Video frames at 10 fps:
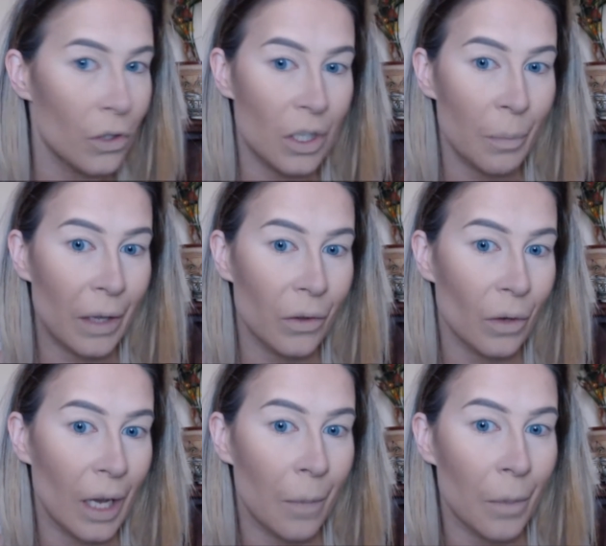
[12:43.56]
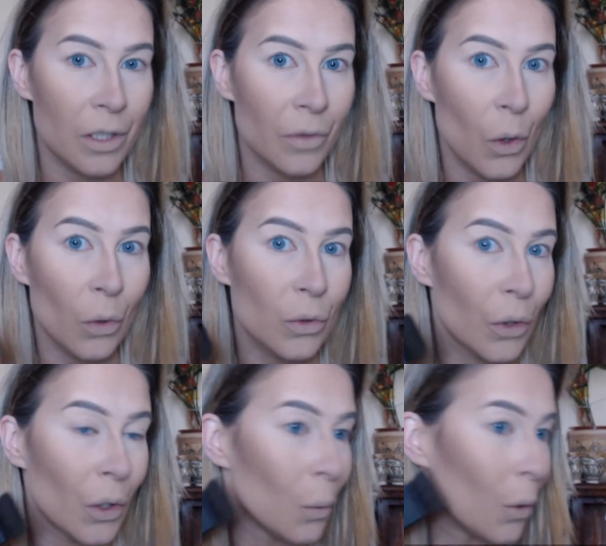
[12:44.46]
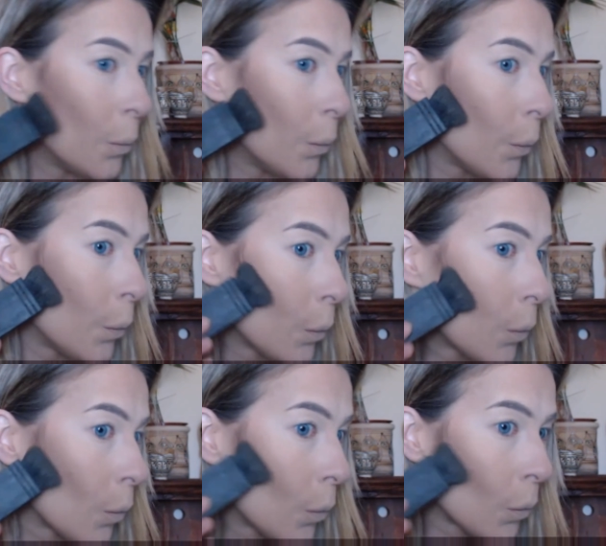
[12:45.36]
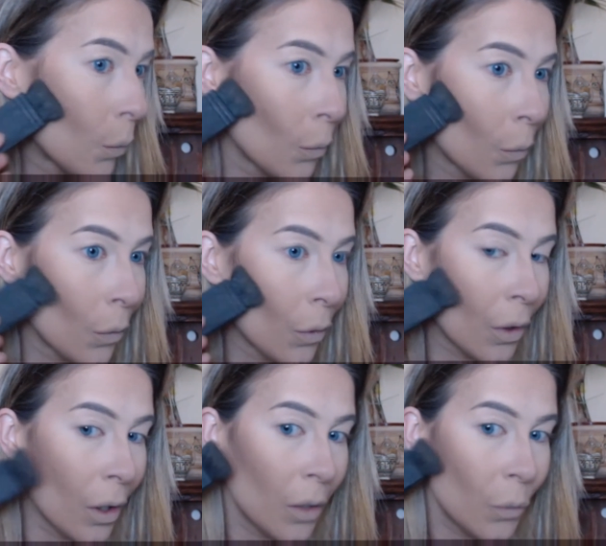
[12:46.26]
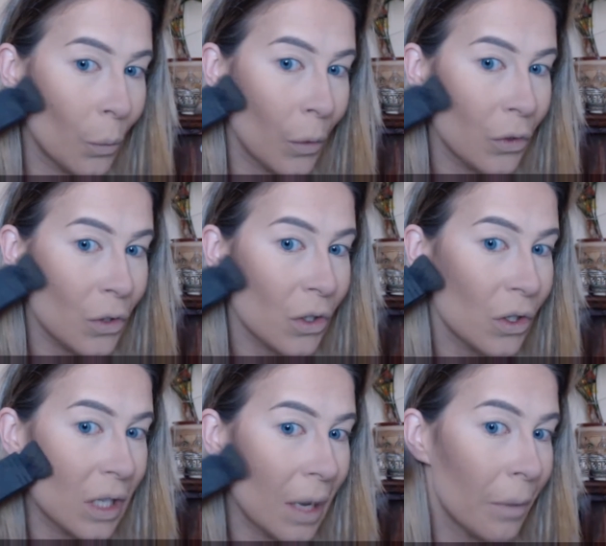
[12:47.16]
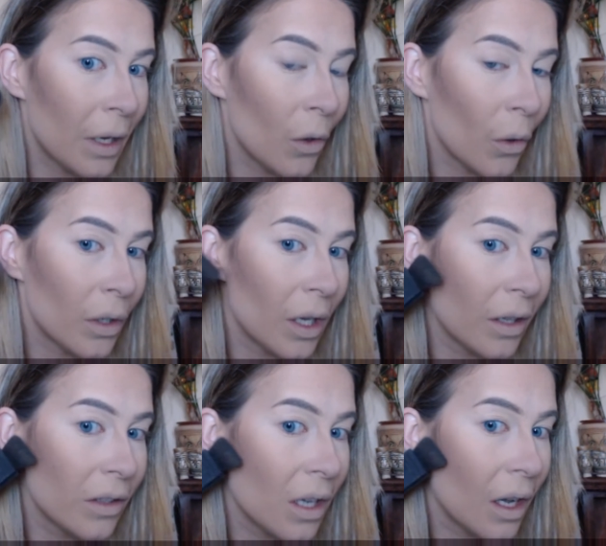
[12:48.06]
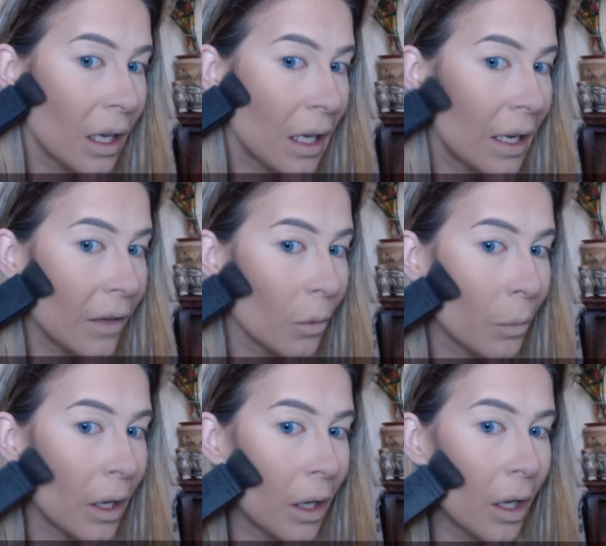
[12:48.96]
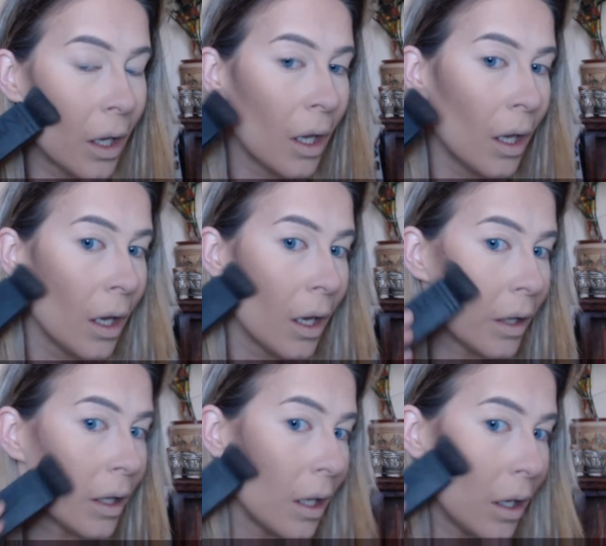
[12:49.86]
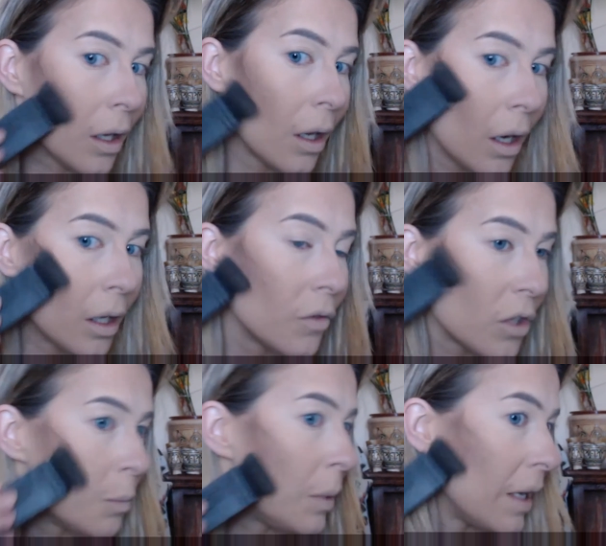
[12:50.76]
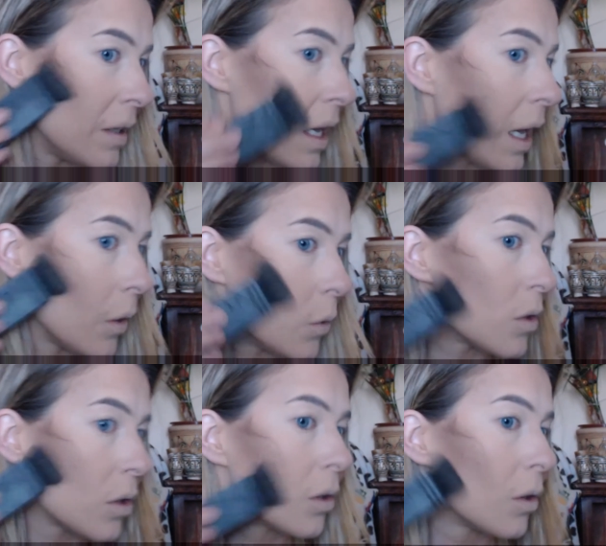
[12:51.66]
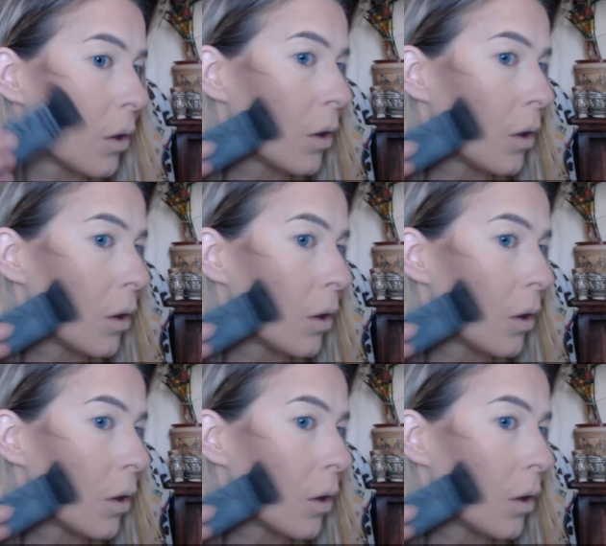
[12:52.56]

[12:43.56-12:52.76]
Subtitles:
Just depends on how much of a contour you want. Kind of almost just stamping it on a tiny little bit, and then you can kind of just blend it out.